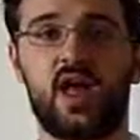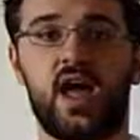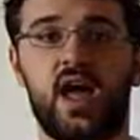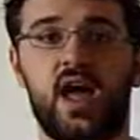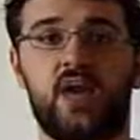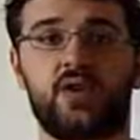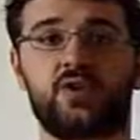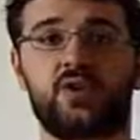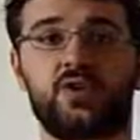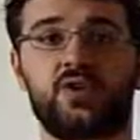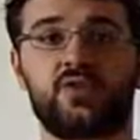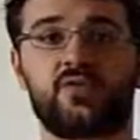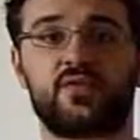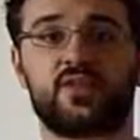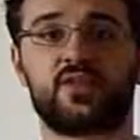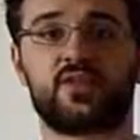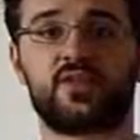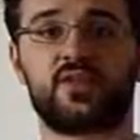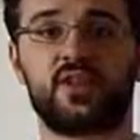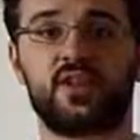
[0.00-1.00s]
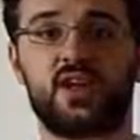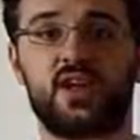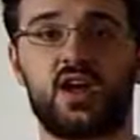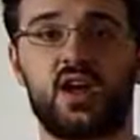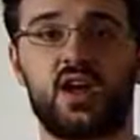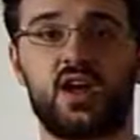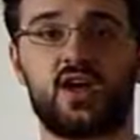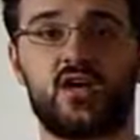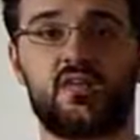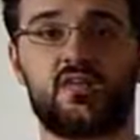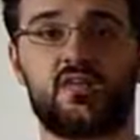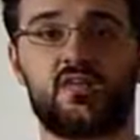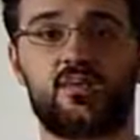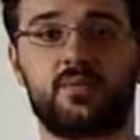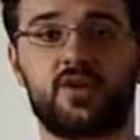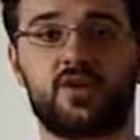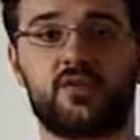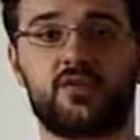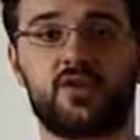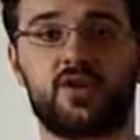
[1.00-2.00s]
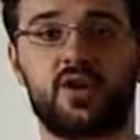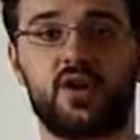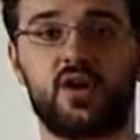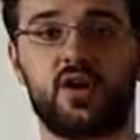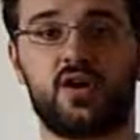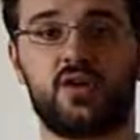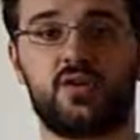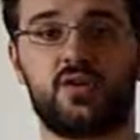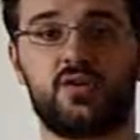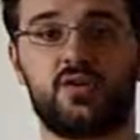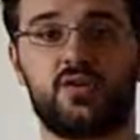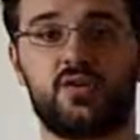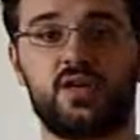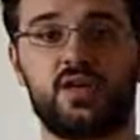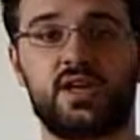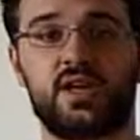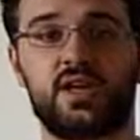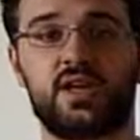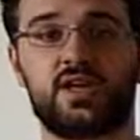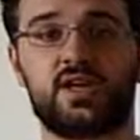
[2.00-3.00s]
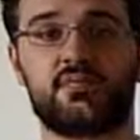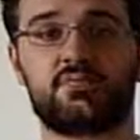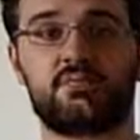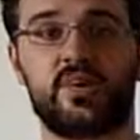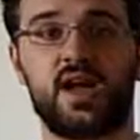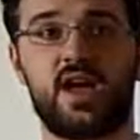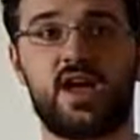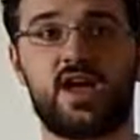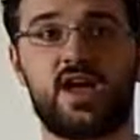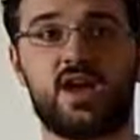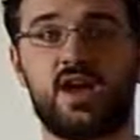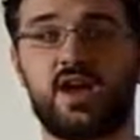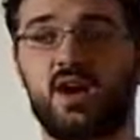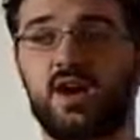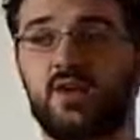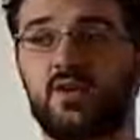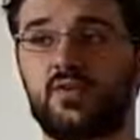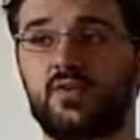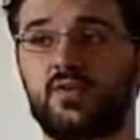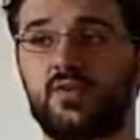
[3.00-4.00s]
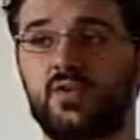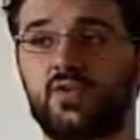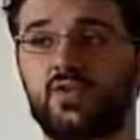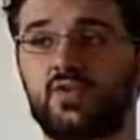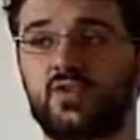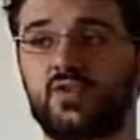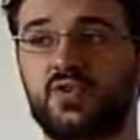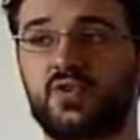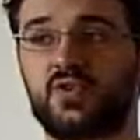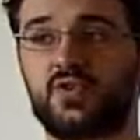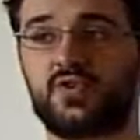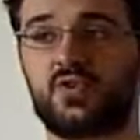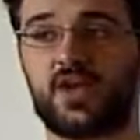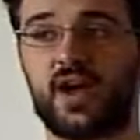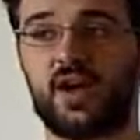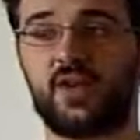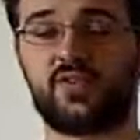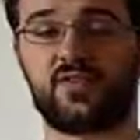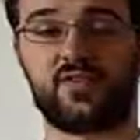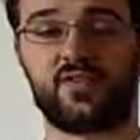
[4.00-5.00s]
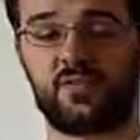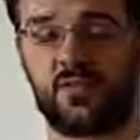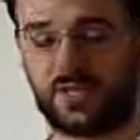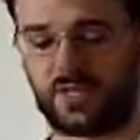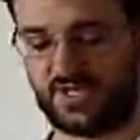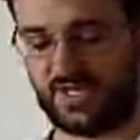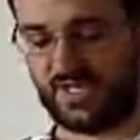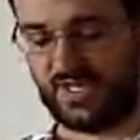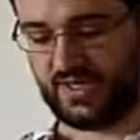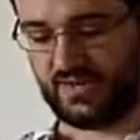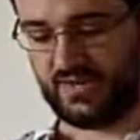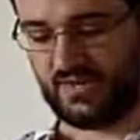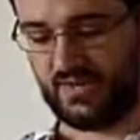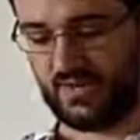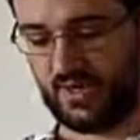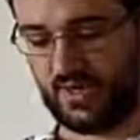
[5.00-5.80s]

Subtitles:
at the University of Montreal in May of 2014.